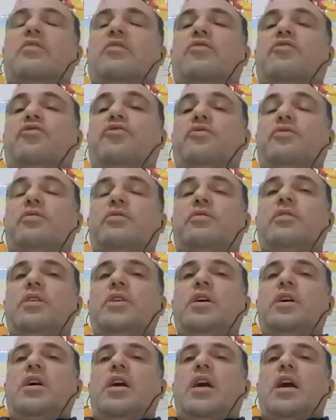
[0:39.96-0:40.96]
not true,
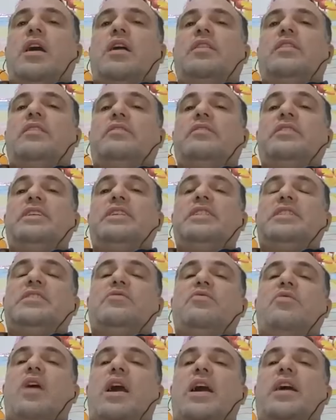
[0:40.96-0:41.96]
and the
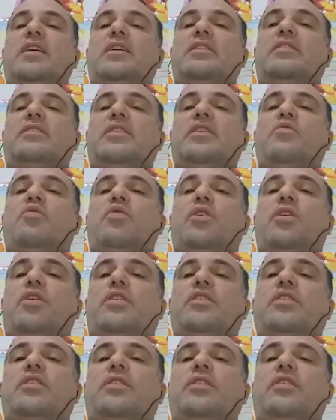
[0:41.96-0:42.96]
reason why they're
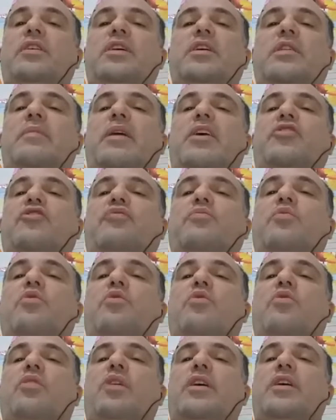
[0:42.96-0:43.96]
working uh, much
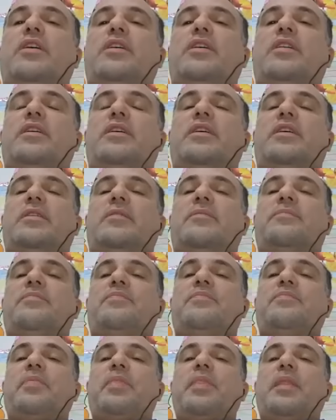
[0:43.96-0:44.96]
more uh,
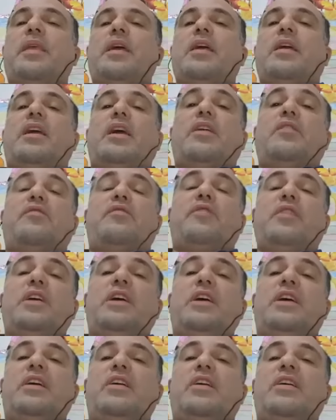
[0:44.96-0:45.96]
um,
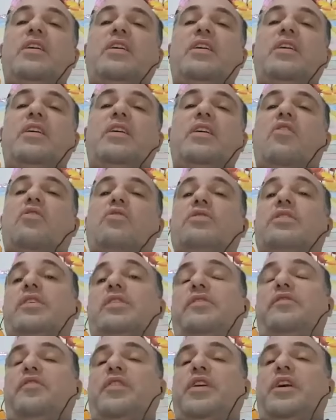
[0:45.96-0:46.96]
carefully or
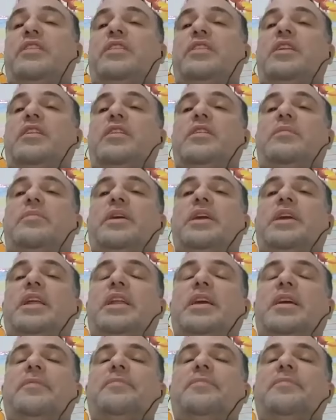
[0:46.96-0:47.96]
different than in the
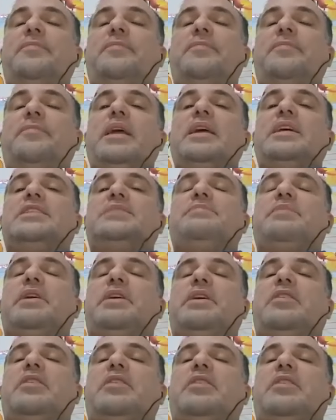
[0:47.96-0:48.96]
beginning is
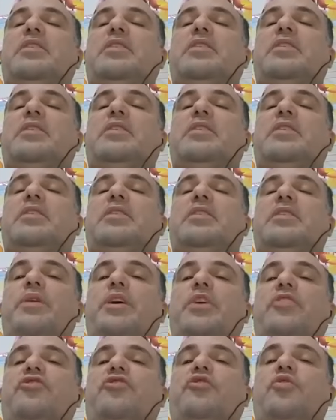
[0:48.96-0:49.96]
because they
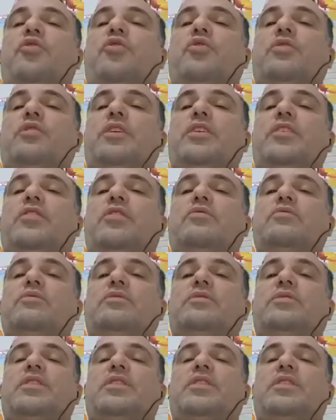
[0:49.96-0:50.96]
want to make sure they
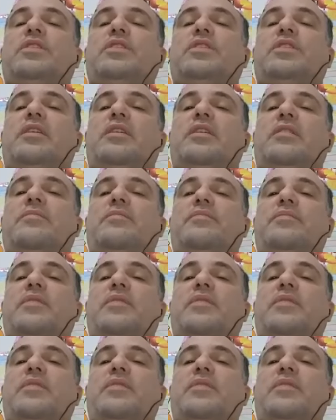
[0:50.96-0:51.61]
don't uh,